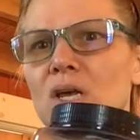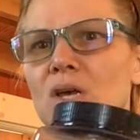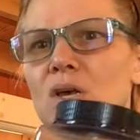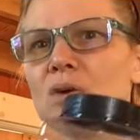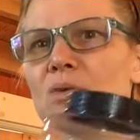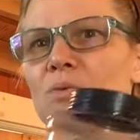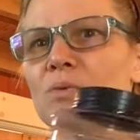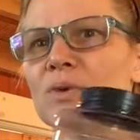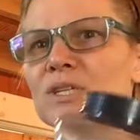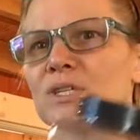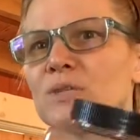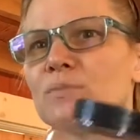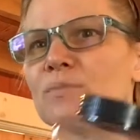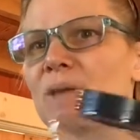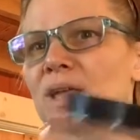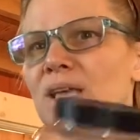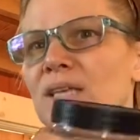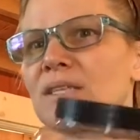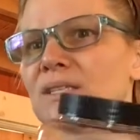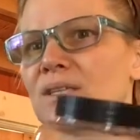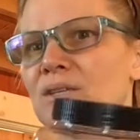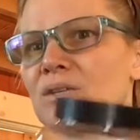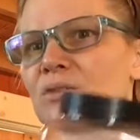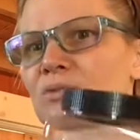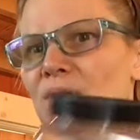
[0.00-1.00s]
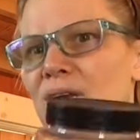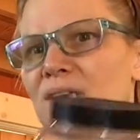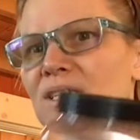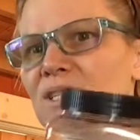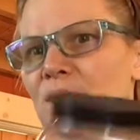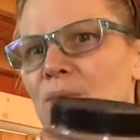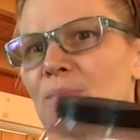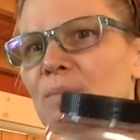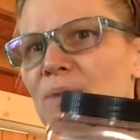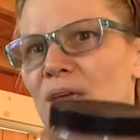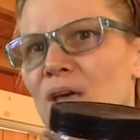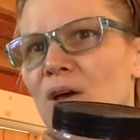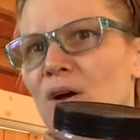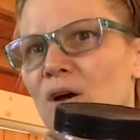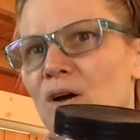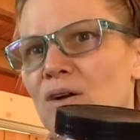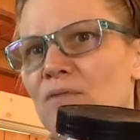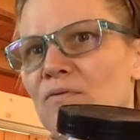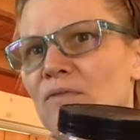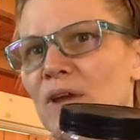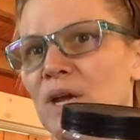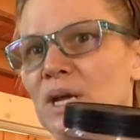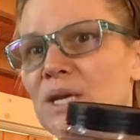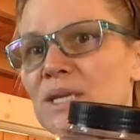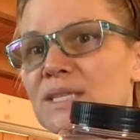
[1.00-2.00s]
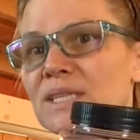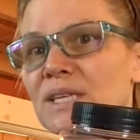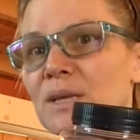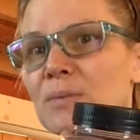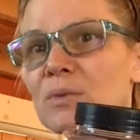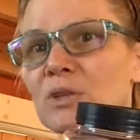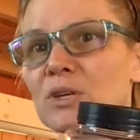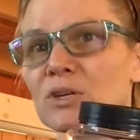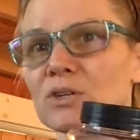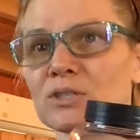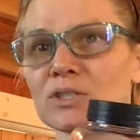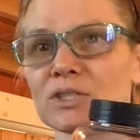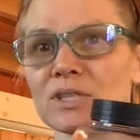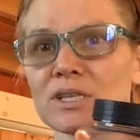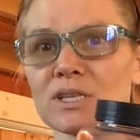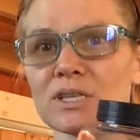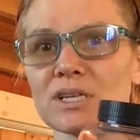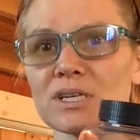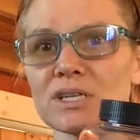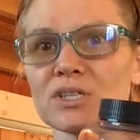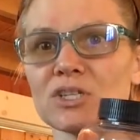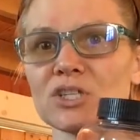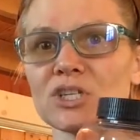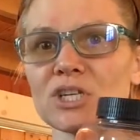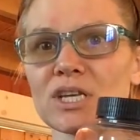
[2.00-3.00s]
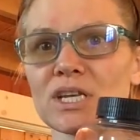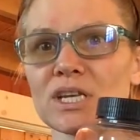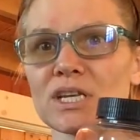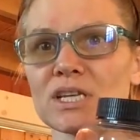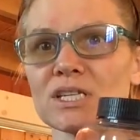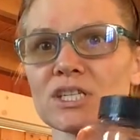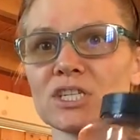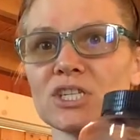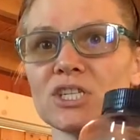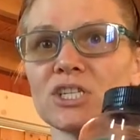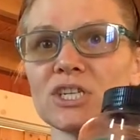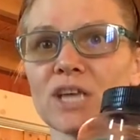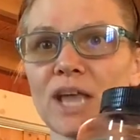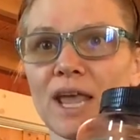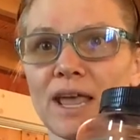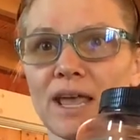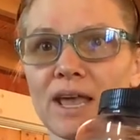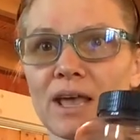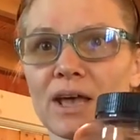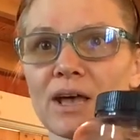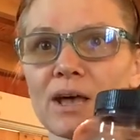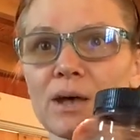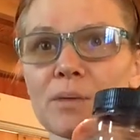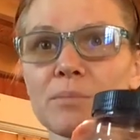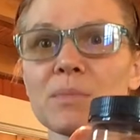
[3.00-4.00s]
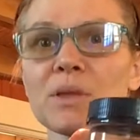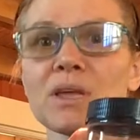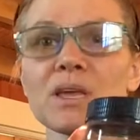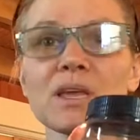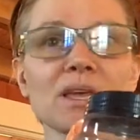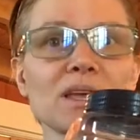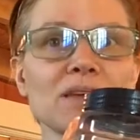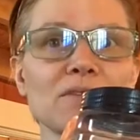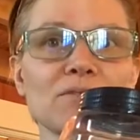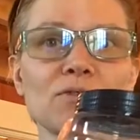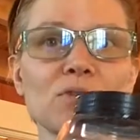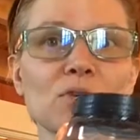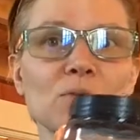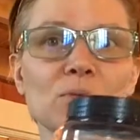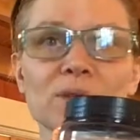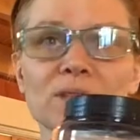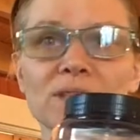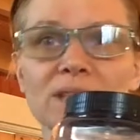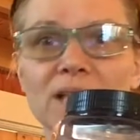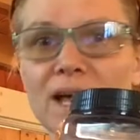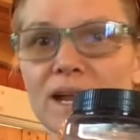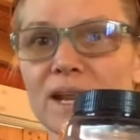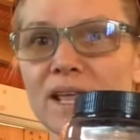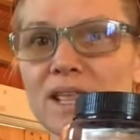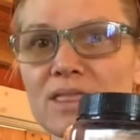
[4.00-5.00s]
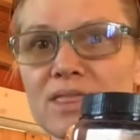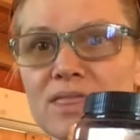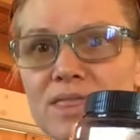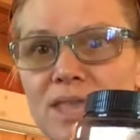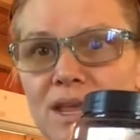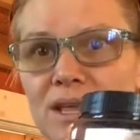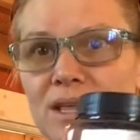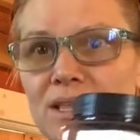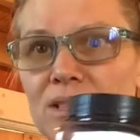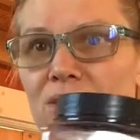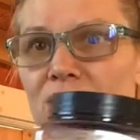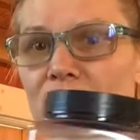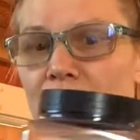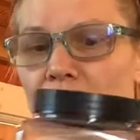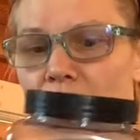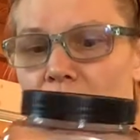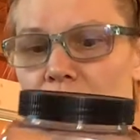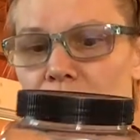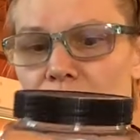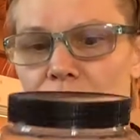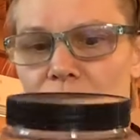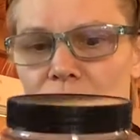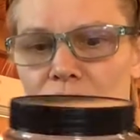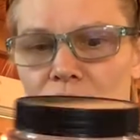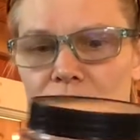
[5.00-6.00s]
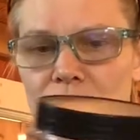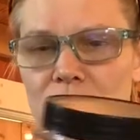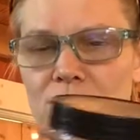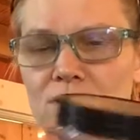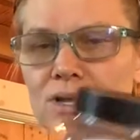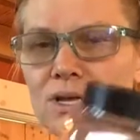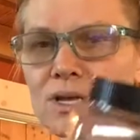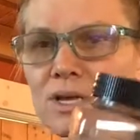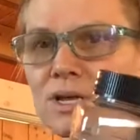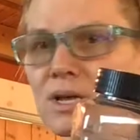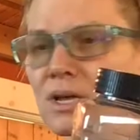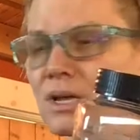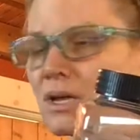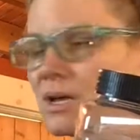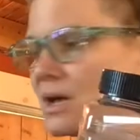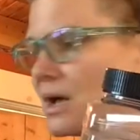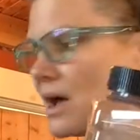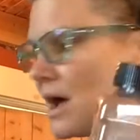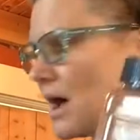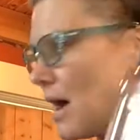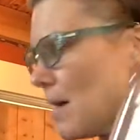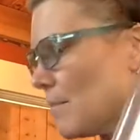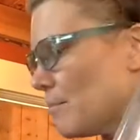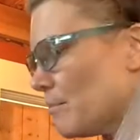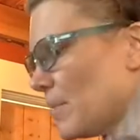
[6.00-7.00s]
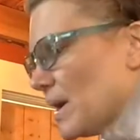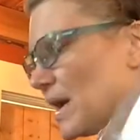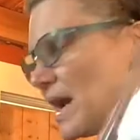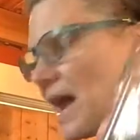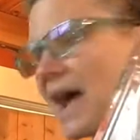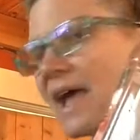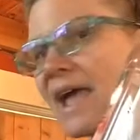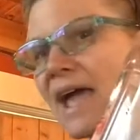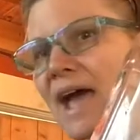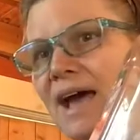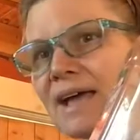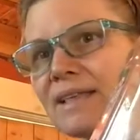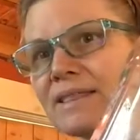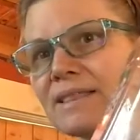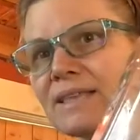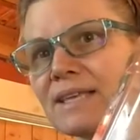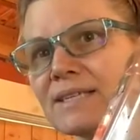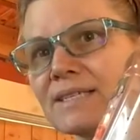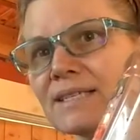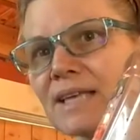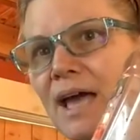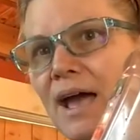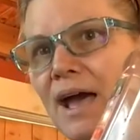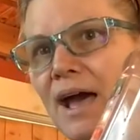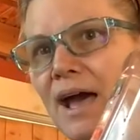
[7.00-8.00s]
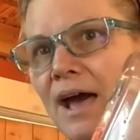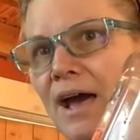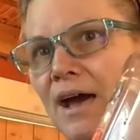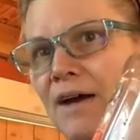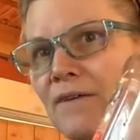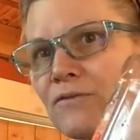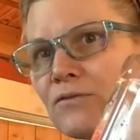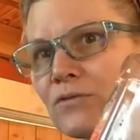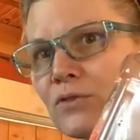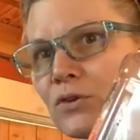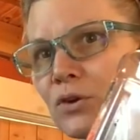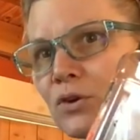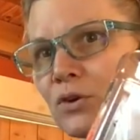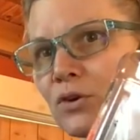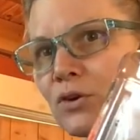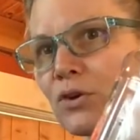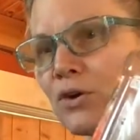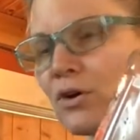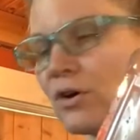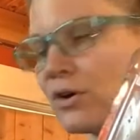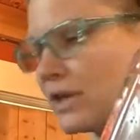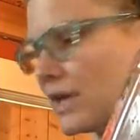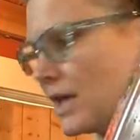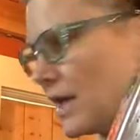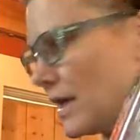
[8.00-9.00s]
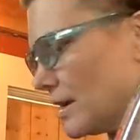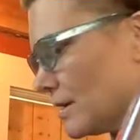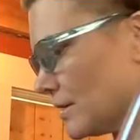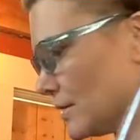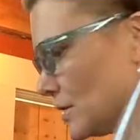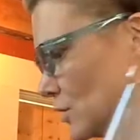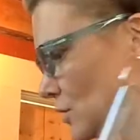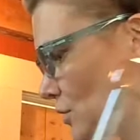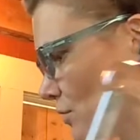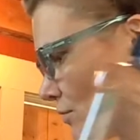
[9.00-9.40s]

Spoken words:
which makes this recipe very similar to the chia jam if you would let it thicken longer. But I add these after cooking. So